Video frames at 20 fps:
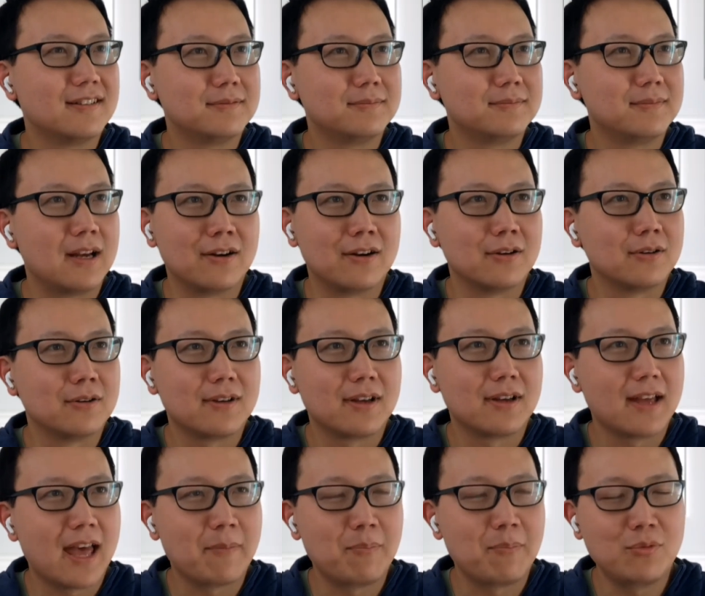I don't know,
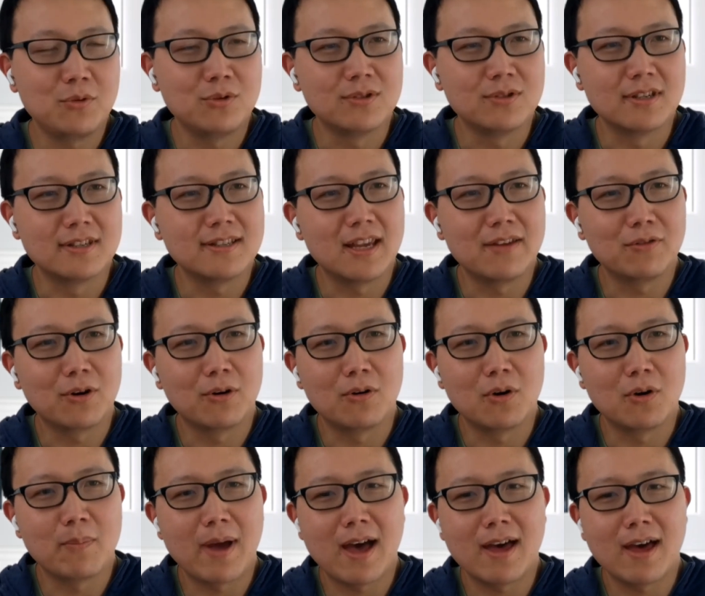choose a safe career
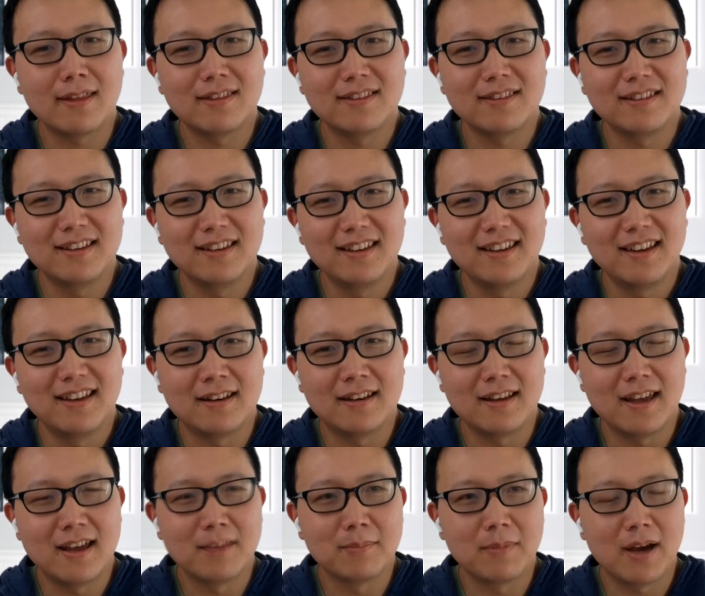path.
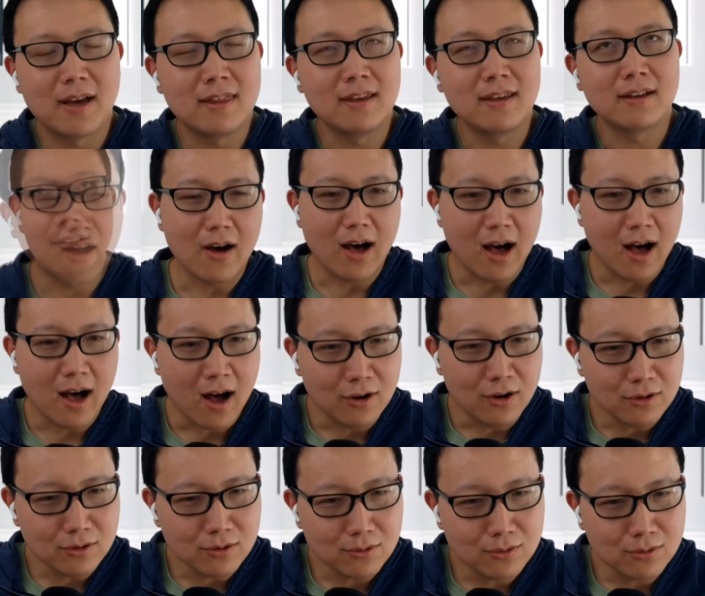And I think,
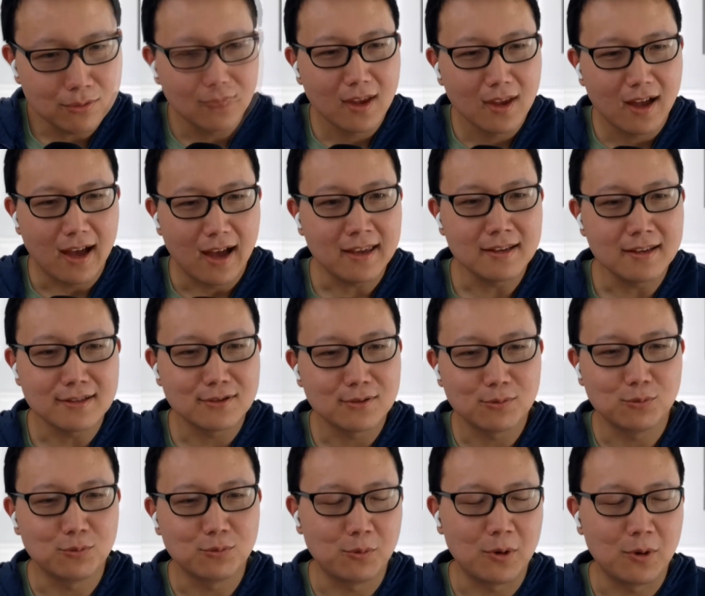I guess
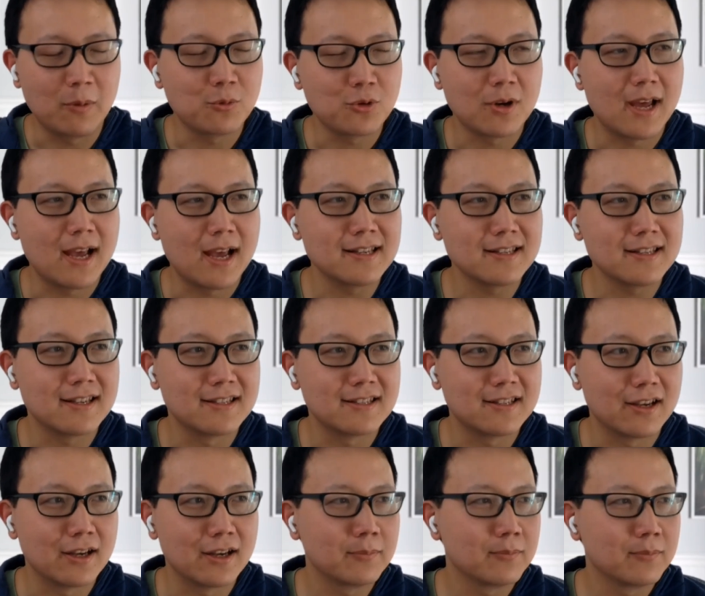what I'm trying to ask is
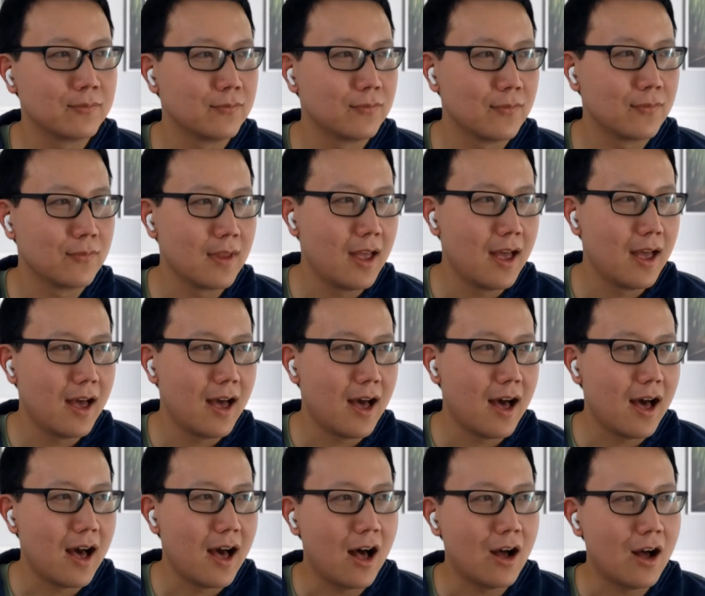like,
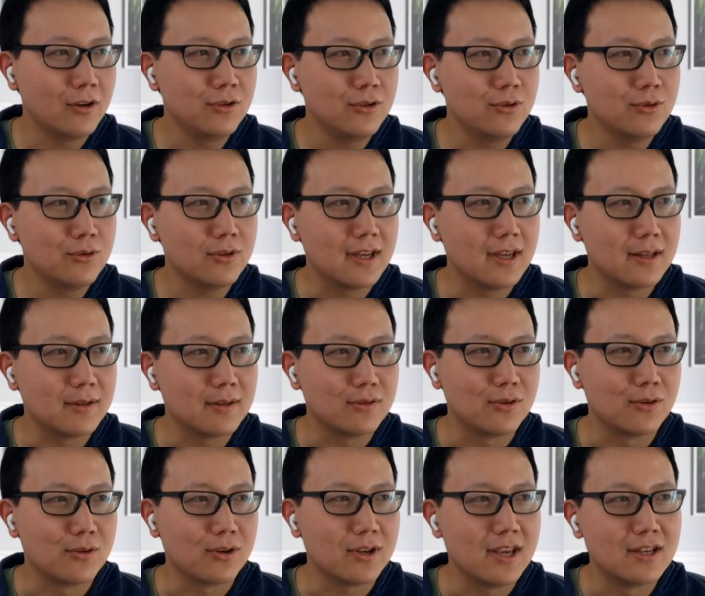how do you get
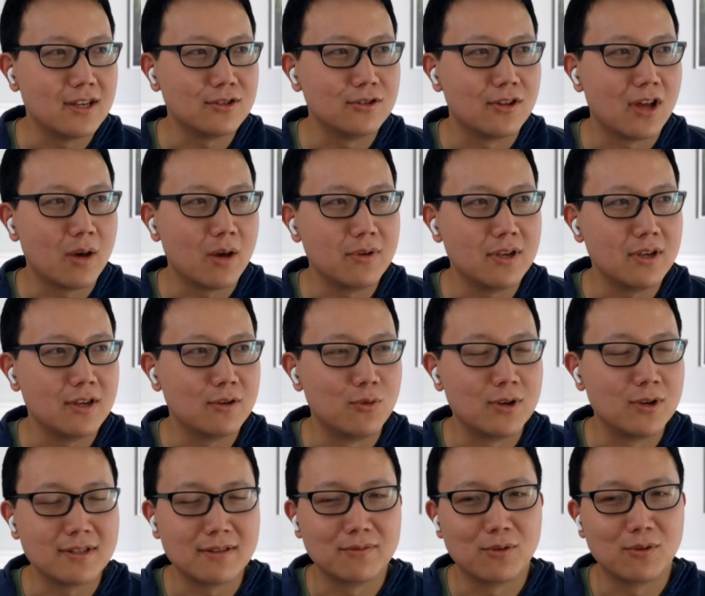your kids to not be
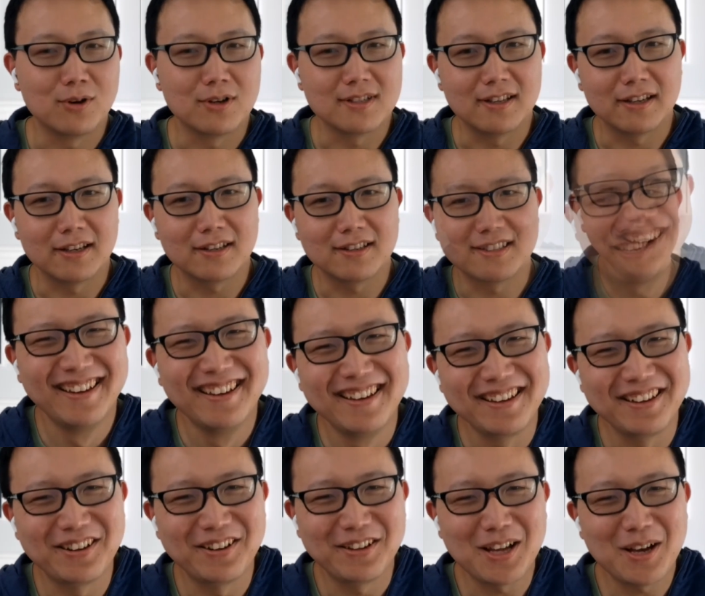risk averse? Like, cause you
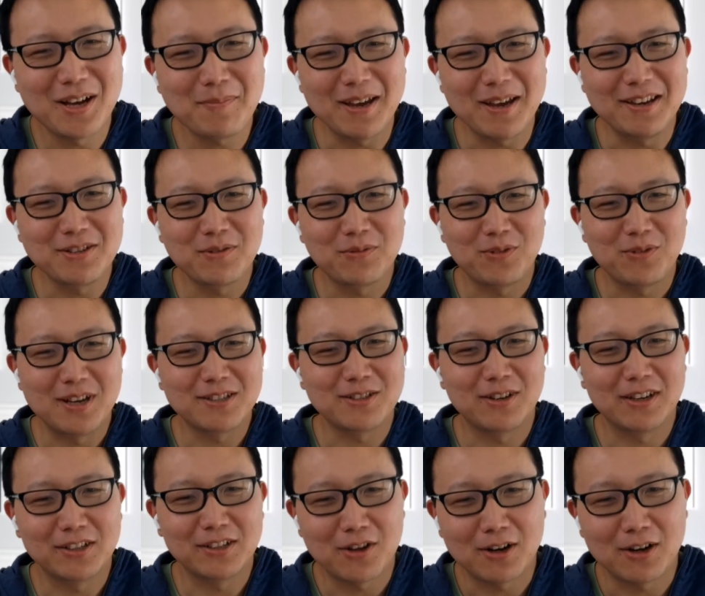know, a lot of my Asian friends are
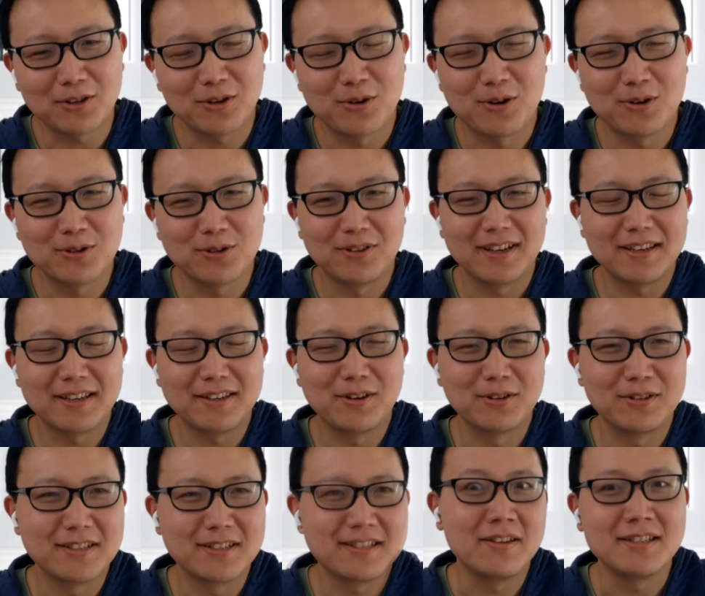like doctors or like, you know,
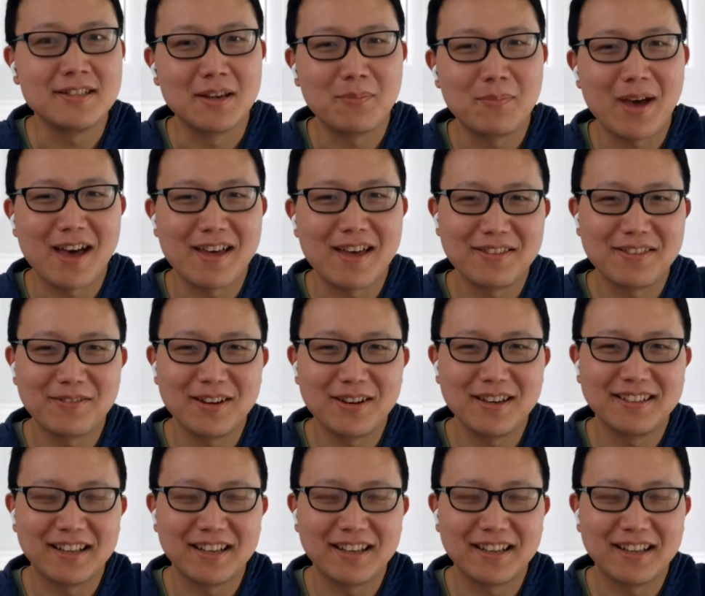the safe path, right?